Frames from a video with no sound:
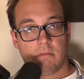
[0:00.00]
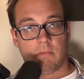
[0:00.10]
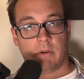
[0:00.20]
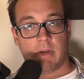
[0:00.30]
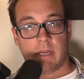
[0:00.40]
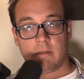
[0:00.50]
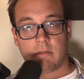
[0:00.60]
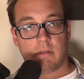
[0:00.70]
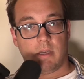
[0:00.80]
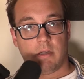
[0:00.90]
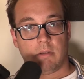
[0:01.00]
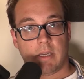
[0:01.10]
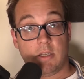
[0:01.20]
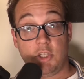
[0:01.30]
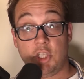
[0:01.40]
what do I,
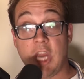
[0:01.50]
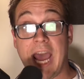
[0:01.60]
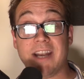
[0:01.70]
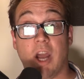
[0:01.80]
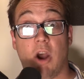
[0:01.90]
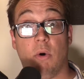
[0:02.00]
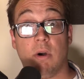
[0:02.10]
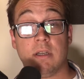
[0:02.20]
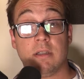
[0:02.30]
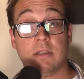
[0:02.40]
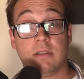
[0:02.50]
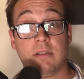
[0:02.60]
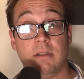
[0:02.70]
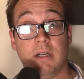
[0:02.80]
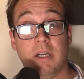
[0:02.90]
Shadow!
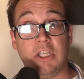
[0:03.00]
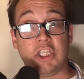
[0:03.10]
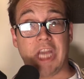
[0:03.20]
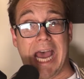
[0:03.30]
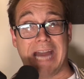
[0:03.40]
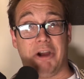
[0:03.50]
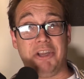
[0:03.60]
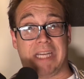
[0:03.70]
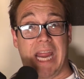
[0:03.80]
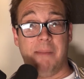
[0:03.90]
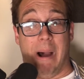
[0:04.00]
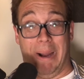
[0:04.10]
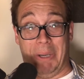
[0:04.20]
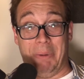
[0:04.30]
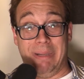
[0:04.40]
Shadow, you came
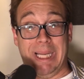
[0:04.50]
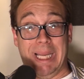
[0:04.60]
home!